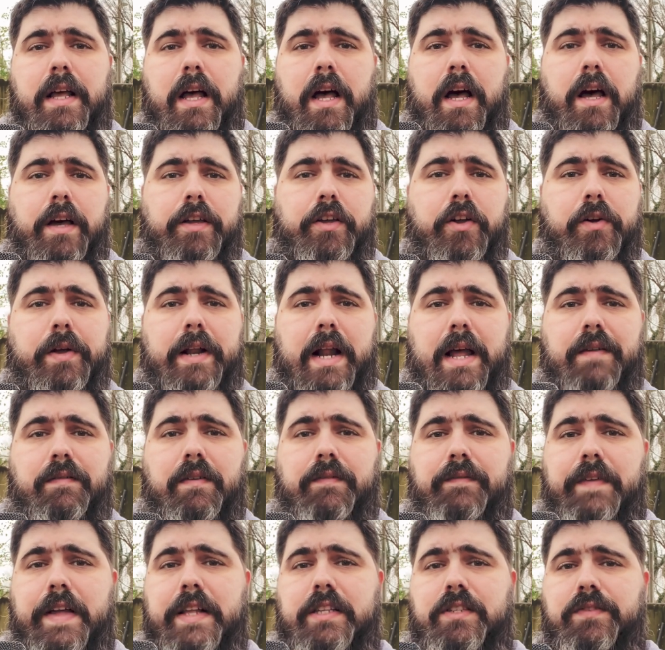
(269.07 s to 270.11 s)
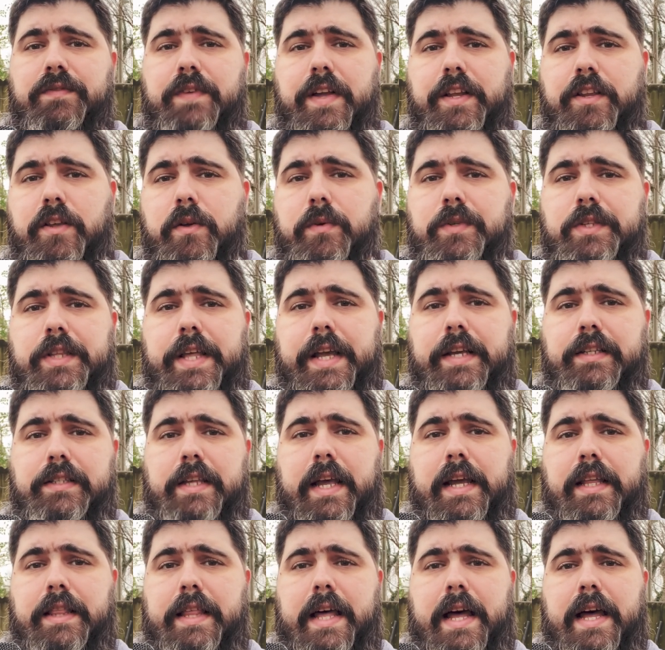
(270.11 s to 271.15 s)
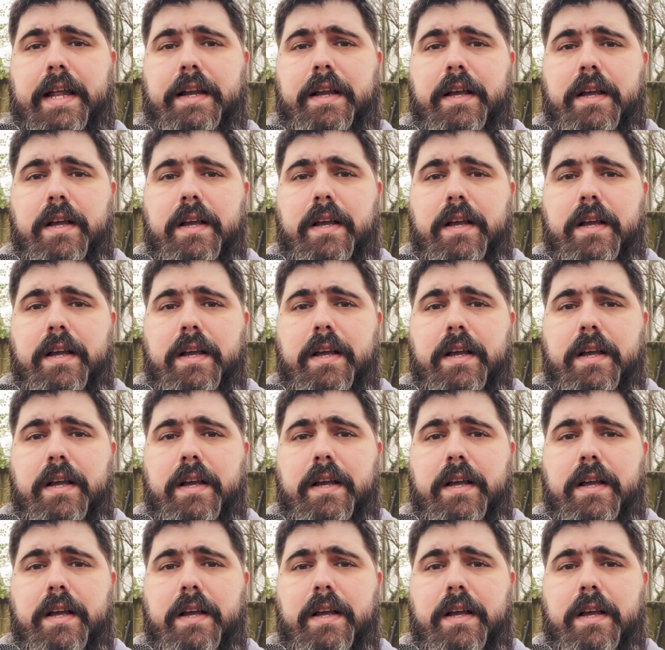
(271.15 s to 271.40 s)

You're gonna have events, venues, things like that.